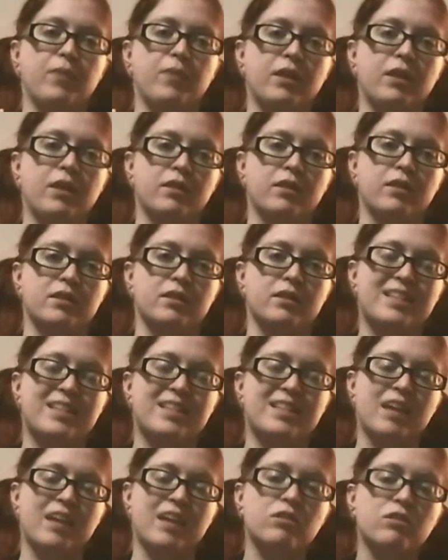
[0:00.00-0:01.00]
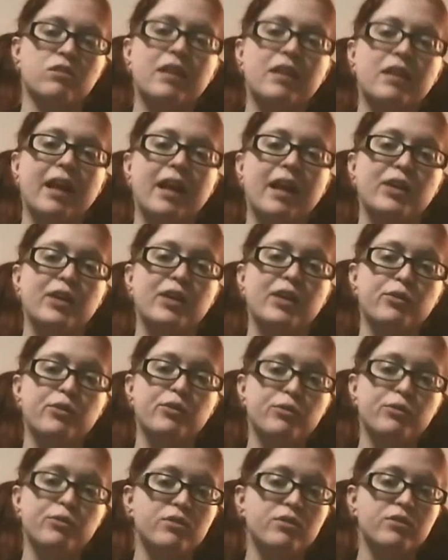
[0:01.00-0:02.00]
the standard that I
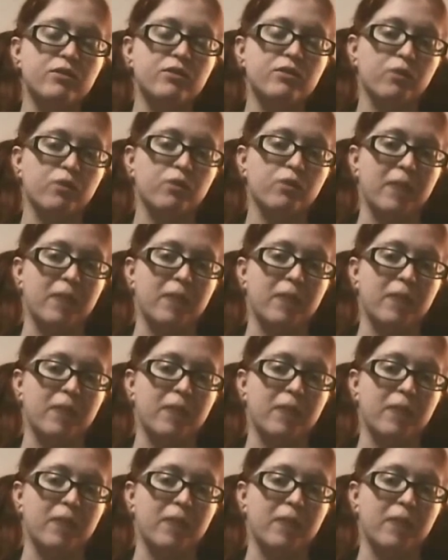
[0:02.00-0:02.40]
use for